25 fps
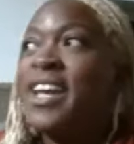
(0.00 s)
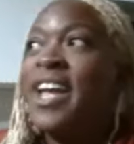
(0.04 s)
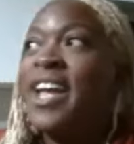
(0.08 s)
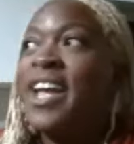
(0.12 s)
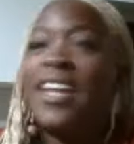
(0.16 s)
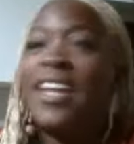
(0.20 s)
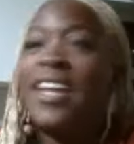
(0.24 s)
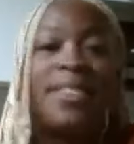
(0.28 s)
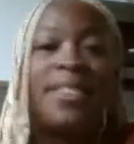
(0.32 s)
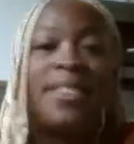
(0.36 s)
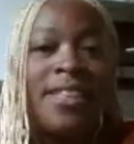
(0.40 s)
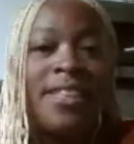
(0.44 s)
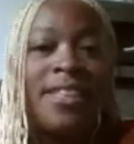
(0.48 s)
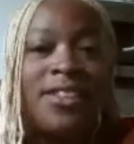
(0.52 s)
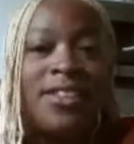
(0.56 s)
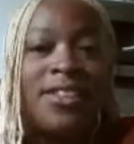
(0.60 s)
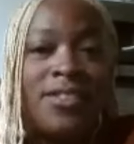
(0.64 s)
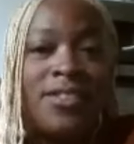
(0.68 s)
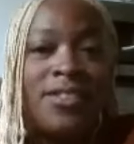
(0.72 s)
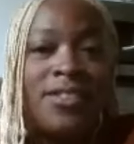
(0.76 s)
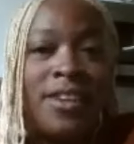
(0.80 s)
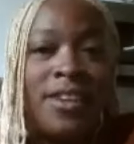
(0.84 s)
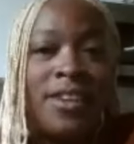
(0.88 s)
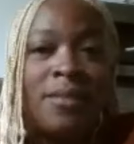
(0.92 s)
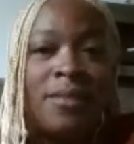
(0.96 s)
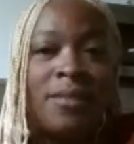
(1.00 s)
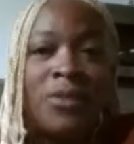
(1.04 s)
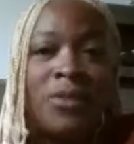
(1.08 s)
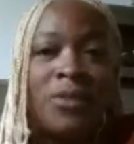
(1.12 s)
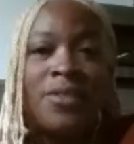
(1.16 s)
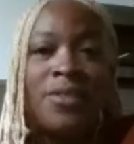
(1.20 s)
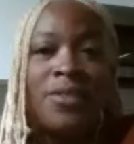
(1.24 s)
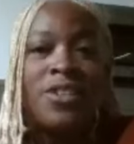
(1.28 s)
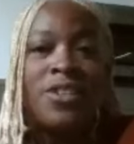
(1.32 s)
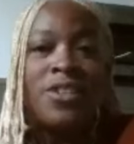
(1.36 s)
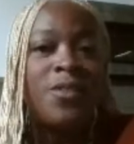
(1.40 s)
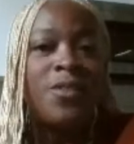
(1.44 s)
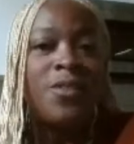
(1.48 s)
And I think I'm
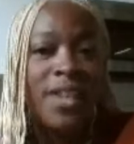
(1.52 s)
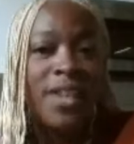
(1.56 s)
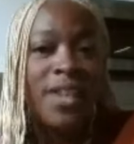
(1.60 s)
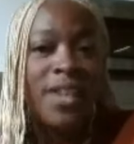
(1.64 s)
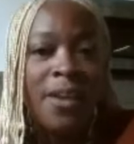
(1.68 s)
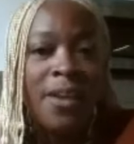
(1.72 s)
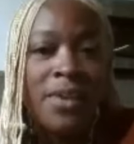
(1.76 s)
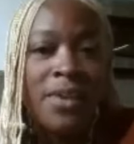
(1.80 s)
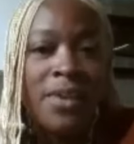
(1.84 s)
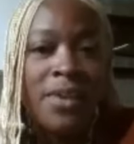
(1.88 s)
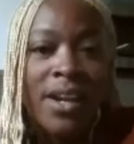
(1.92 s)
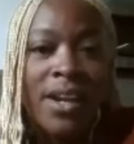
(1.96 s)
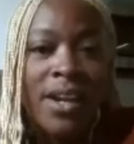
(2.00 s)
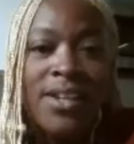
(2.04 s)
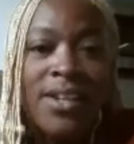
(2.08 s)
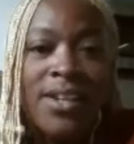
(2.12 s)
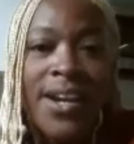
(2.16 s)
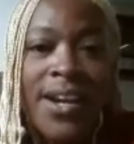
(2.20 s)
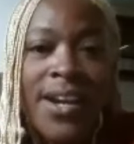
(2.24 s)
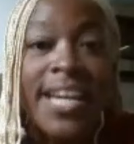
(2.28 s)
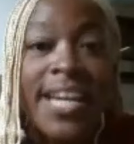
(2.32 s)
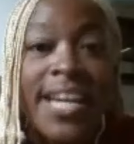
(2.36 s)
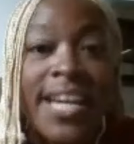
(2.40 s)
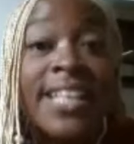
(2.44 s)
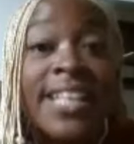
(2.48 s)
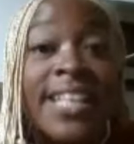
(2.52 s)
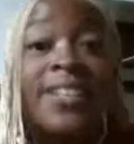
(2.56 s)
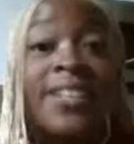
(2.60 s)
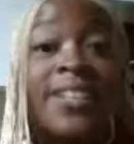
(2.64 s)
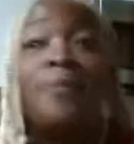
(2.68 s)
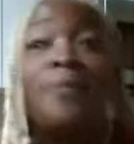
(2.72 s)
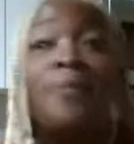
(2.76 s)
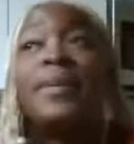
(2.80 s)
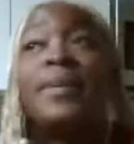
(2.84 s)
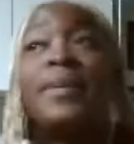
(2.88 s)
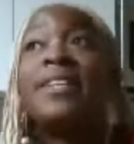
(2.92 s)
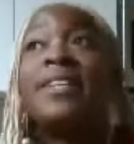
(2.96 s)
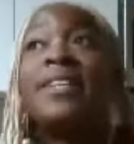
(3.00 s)
sure you and I were talking a little
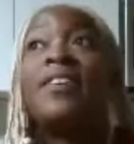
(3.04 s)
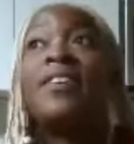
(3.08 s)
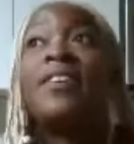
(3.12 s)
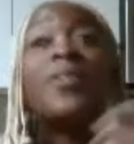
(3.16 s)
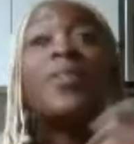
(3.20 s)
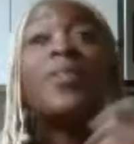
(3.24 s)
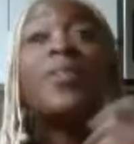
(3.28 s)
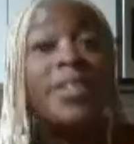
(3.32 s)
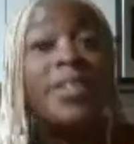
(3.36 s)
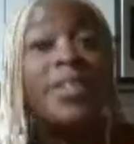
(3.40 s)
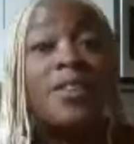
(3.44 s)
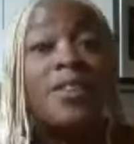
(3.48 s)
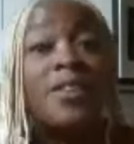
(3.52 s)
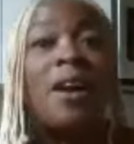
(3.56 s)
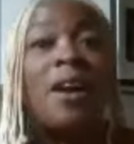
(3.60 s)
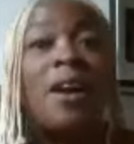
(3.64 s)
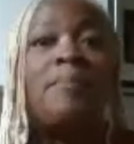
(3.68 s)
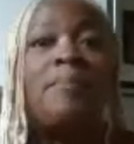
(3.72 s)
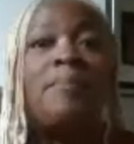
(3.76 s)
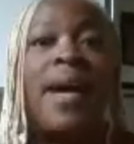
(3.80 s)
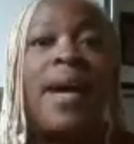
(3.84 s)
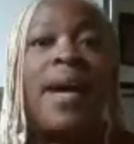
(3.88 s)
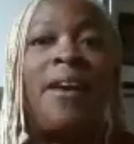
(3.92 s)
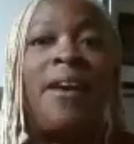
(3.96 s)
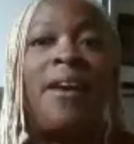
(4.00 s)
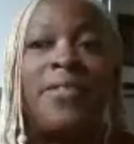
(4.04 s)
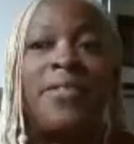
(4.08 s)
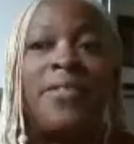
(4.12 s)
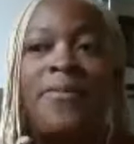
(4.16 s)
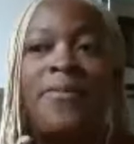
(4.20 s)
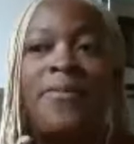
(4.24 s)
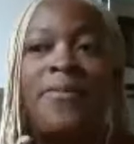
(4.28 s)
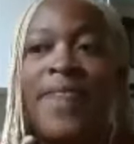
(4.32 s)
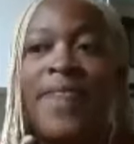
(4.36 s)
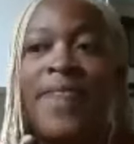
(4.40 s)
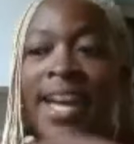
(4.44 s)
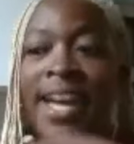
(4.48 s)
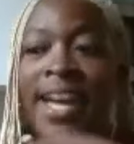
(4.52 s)
bit earlier about the
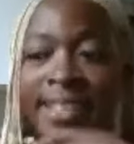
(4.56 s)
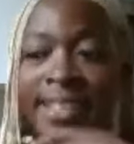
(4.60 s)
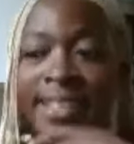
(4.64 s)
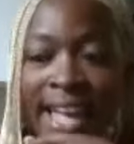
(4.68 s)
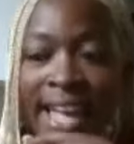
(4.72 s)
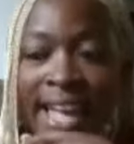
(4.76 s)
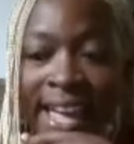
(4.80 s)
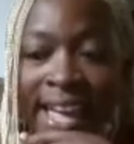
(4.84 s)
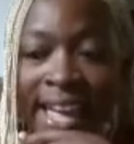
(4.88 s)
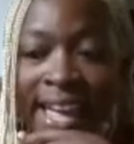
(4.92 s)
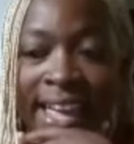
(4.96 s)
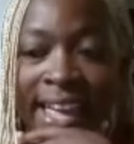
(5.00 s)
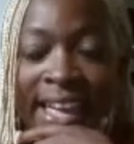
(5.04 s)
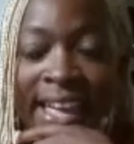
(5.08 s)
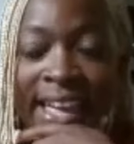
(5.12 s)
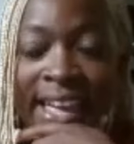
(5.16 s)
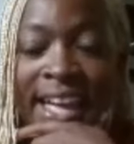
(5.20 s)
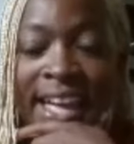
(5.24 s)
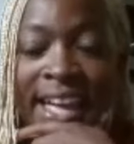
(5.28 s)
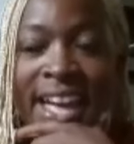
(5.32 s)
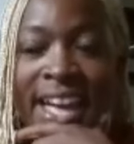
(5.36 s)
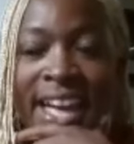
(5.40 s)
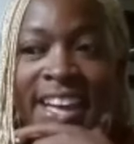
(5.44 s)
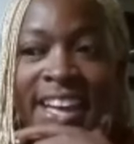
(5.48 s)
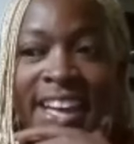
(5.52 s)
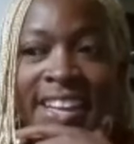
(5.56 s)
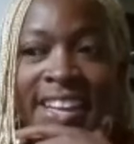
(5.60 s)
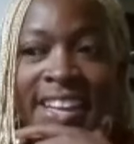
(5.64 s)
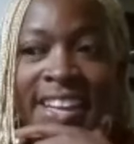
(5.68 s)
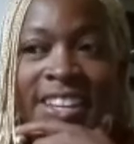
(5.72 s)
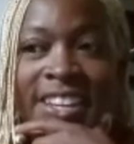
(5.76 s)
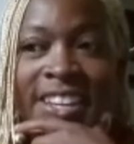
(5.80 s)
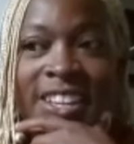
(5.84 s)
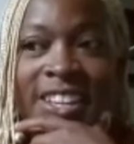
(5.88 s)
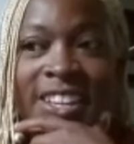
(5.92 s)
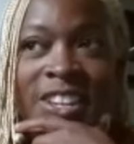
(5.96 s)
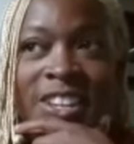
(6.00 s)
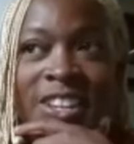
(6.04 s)
fact that
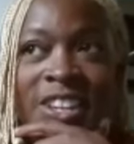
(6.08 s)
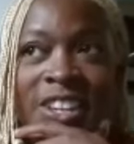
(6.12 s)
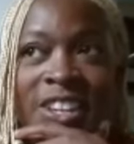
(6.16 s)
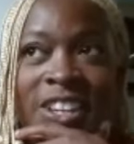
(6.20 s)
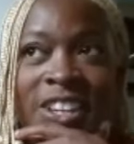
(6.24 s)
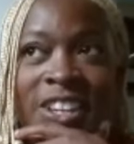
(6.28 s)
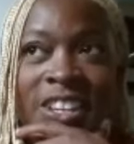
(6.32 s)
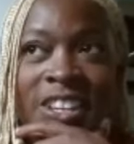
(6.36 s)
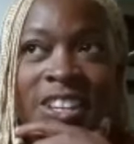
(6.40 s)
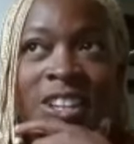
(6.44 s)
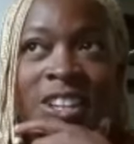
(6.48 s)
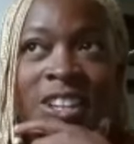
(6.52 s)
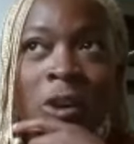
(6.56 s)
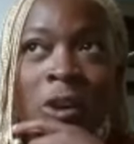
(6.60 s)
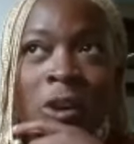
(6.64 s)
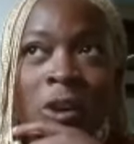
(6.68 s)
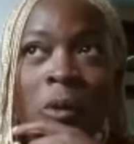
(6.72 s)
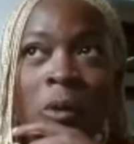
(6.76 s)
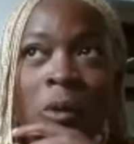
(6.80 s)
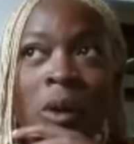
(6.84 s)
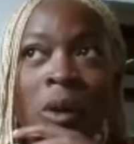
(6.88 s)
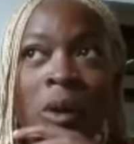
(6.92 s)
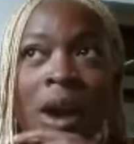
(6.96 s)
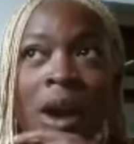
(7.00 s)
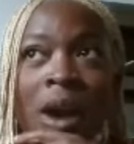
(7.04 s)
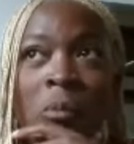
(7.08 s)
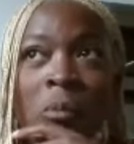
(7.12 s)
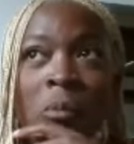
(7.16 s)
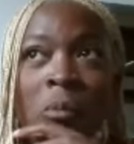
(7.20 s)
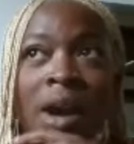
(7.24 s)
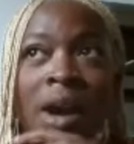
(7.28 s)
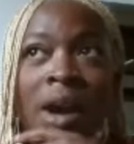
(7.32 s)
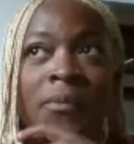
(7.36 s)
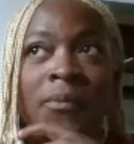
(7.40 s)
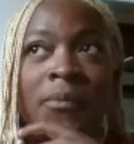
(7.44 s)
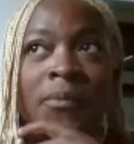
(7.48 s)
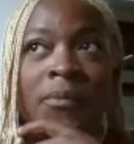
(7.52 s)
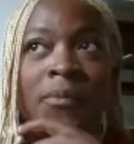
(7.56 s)
you know
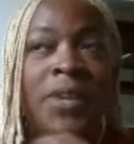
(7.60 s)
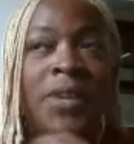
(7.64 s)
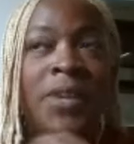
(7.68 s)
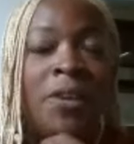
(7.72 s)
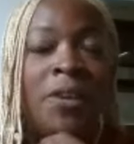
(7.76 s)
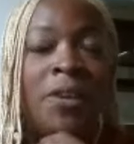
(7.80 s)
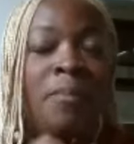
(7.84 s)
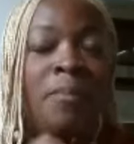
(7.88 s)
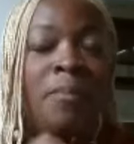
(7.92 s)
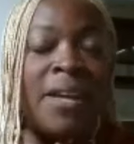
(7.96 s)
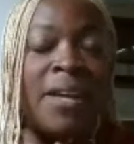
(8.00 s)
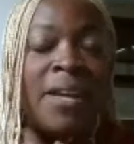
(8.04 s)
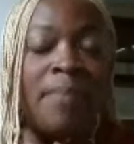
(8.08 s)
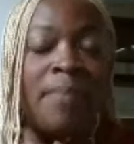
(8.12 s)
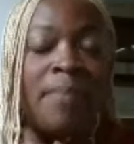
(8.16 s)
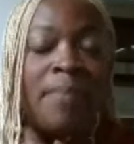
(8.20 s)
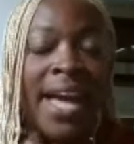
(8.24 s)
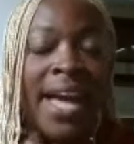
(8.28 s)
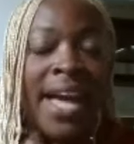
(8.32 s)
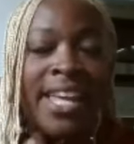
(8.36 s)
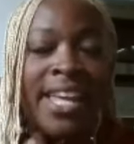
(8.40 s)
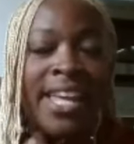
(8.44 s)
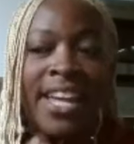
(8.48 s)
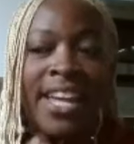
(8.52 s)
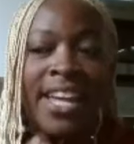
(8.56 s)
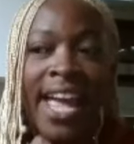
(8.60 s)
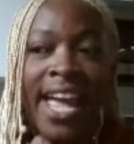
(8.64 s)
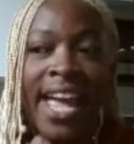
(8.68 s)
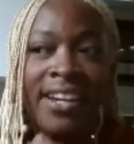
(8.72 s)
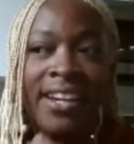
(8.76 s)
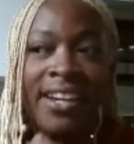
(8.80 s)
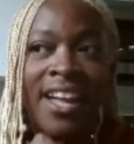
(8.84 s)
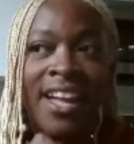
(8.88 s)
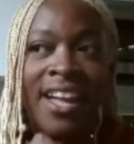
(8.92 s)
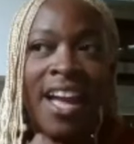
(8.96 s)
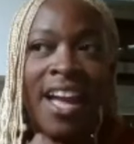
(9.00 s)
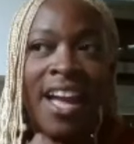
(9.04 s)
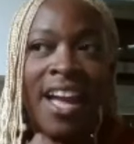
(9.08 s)
what you know being back in
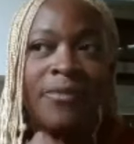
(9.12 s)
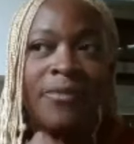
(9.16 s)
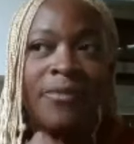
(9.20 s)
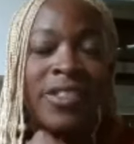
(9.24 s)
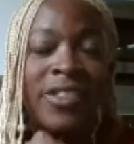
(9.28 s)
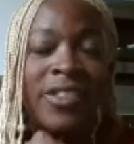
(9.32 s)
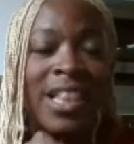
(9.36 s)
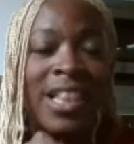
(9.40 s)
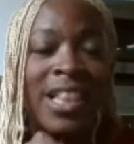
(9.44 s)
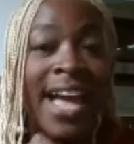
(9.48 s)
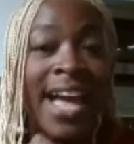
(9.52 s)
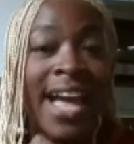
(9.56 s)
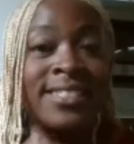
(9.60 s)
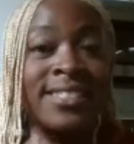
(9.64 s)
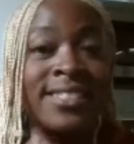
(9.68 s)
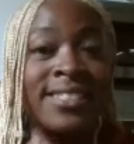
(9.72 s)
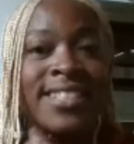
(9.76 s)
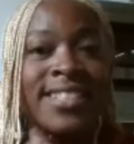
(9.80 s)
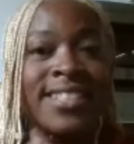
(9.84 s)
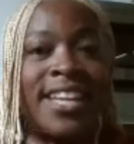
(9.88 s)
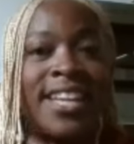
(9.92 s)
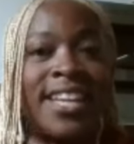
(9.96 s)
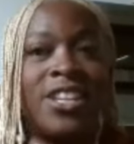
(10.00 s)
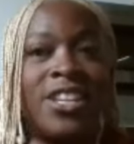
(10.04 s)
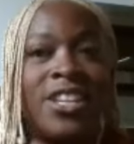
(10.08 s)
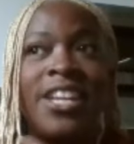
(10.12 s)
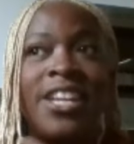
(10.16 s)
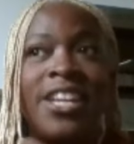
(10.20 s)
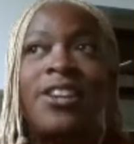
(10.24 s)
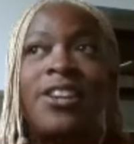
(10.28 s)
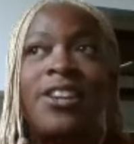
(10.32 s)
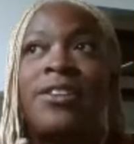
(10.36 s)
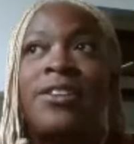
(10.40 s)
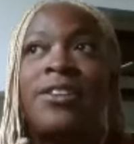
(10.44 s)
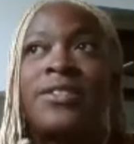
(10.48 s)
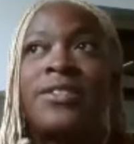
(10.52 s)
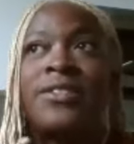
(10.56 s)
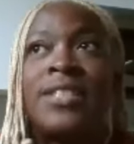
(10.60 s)
canada after the last 10
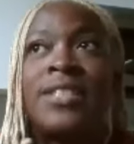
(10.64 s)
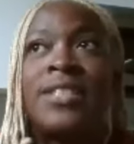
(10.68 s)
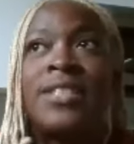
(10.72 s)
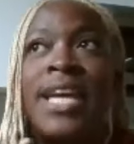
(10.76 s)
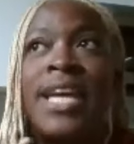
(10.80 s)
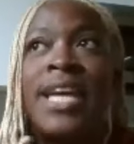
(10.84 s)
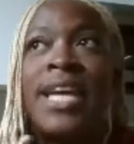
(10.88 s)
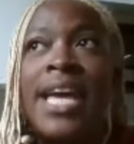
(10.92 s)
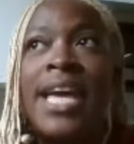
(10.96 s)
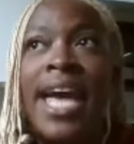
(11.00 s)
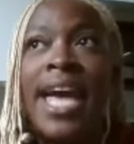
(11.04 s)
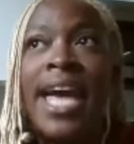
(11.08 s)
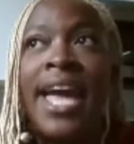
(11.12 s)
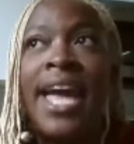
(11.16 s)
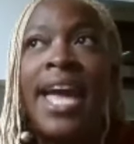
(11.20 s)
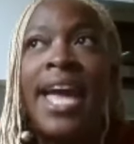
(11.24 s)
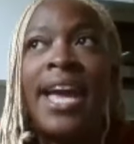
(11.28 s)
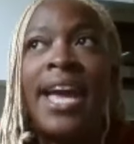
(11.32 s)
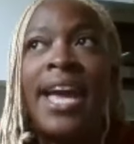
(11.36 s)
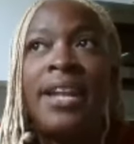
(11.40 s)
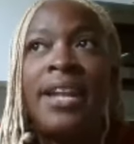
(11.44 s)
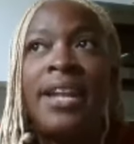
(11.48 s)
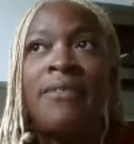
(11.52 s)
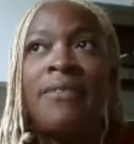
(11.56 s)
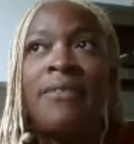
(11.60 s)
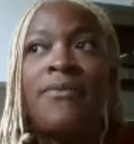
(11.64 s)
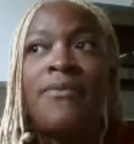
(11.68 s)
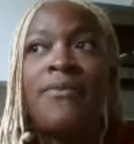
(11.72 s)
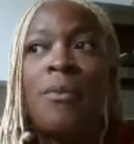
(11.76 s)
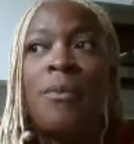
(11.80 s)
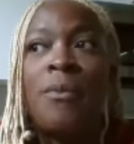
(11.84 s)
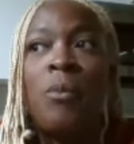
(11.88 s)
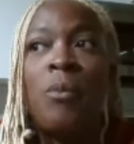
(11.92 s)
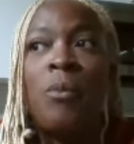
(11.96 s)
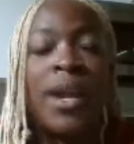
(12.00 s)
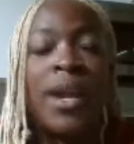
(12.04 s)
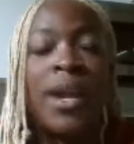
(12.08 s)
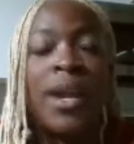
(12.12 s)
years and
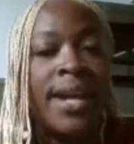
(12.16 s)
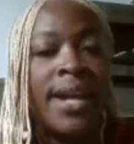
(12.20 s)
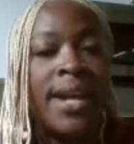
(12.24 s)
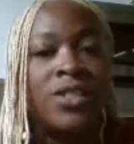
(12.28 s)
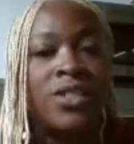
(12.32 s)
from when i